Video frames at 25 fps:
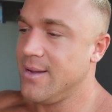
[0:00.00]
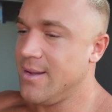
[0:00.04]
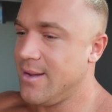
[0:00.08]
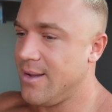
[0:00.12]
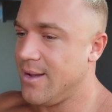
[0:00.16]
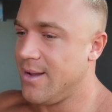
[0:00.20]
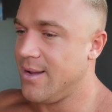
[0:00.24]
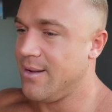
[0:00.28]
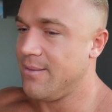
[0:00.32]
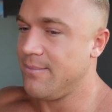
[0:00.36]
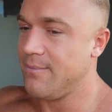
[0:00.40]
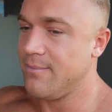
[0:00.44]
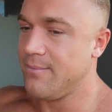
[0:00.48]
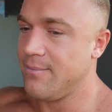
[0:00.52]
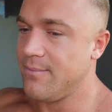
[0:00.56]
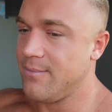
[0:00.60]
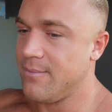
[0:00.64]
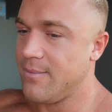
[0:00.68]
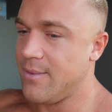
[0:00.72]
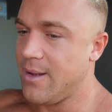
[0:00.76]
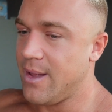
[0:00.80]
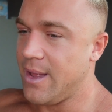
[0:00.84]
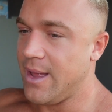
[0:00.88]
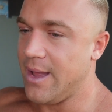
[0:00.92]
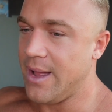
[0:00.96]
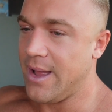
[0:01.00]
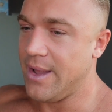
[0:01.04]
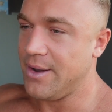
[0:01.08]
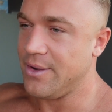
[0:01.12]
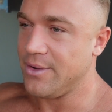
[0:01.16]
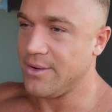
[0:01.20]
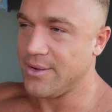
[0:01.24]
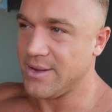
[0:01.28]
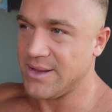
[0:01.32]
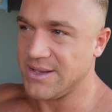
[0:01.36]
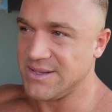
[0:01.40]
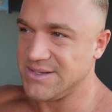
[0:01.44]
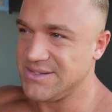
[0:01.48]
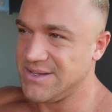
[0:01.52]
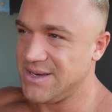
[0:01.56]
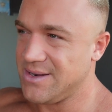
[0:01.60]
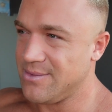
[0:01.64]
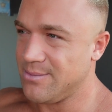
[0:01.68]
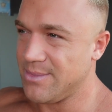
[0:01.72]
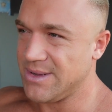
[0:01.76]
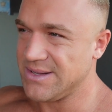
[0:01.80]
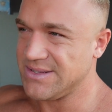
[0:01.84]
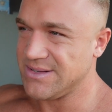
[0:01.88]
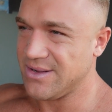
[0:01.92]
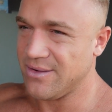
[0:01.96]
I don't consider
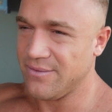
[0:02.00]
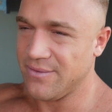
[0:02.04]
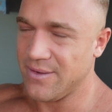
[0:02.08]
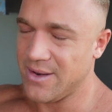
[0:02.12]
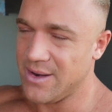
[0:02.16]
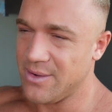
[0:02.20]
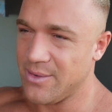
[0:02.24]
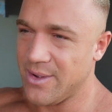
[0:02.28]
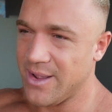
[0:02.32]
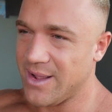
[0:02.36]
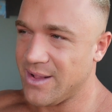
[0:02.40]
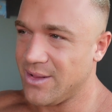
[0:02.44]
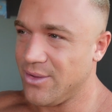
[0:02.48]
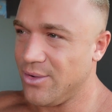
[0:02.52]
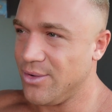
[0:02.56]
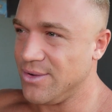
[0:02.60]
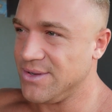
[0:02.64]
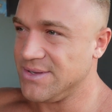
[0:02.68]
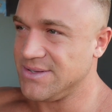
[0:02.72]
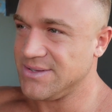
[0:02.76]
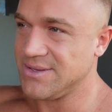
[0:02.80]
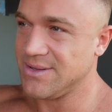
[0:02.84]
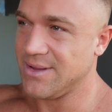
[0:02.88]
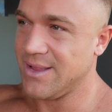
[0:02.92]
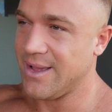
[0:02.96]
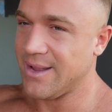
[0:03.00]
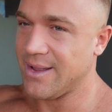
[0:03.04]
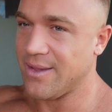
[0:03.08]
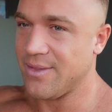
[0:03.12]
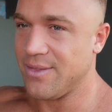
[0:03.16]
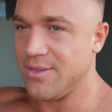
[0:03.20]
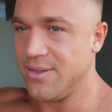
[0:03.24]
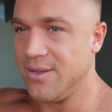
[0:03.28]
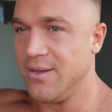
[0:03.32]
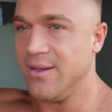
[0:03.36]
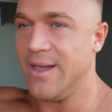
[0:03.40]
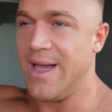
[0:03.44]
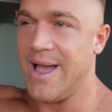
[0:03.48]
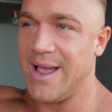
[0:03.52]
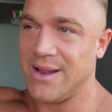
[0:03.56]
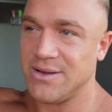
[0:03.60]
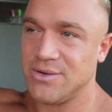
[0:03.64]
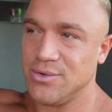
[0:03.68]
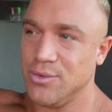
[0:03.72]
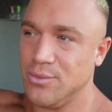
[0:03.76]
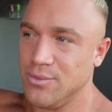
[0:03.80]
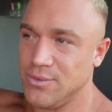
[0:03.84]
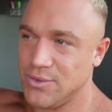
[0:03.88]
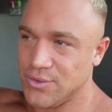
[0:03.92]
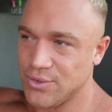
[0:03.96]
myself anywhere close to like the
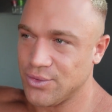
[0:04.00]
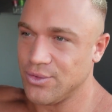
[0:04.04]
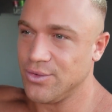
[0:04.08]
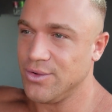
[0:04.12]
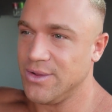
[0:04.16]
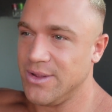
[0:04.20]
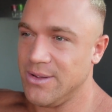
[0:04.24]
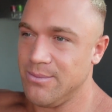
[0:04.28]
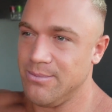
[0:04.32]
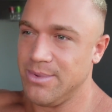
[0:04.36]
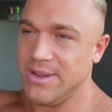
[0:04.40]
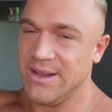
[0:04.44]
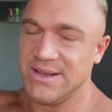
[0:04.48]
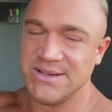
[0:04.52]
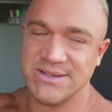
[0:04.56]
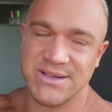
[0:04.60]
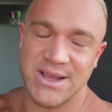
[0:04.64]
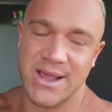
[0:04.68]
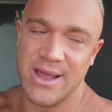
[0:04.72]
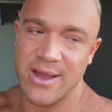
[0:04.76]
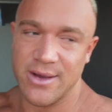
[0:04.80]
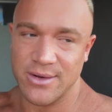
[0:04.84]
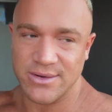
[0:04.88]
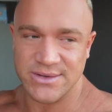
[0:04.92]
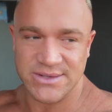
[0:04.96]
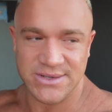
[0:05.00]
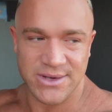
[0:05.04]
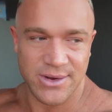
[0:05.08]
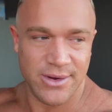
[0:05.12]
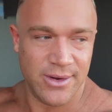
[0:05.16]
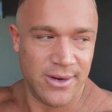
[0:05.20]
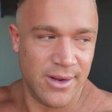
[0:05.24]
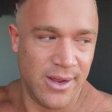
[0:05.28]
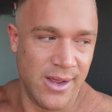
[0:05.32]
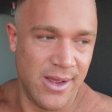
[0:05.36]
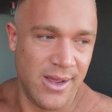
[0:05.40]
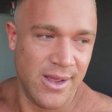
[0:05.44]
actual truly big scale, so